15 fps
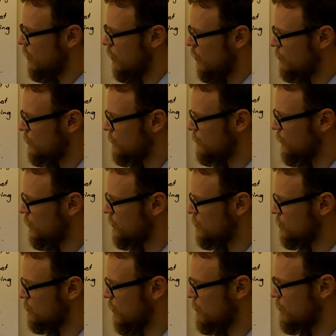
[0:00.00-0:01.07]
I want to find the
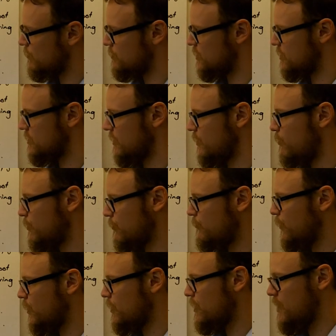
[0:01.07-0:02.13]
square root of 16. I want to
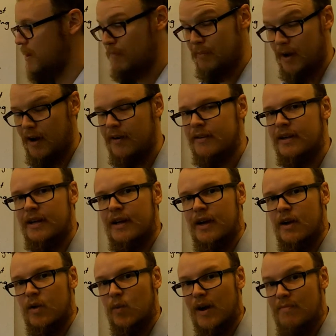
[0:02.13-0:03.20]
find the number
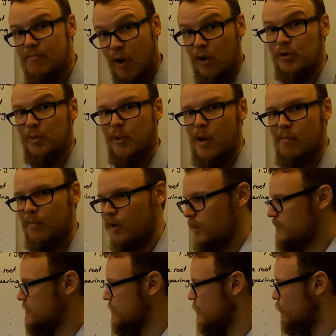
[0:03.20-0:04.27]
when multiplied by
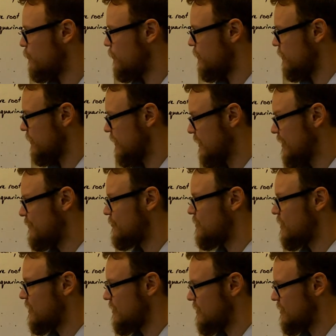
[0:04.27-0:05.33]
itself gives
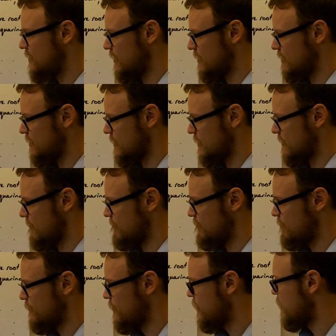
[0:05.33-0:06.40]
16.
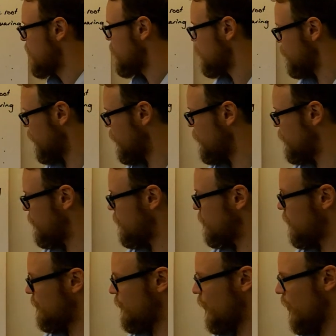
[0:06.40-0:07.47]
So
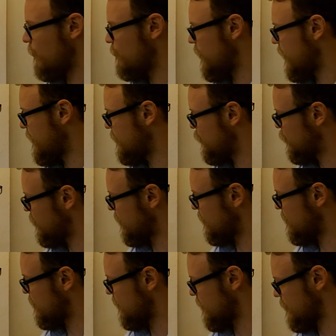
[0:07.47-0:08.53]
if I arrange
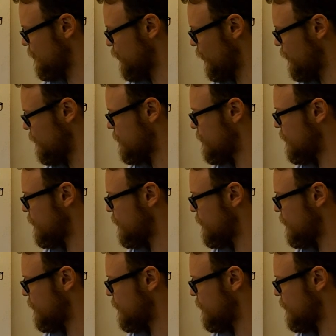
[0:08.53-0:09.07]
16 dots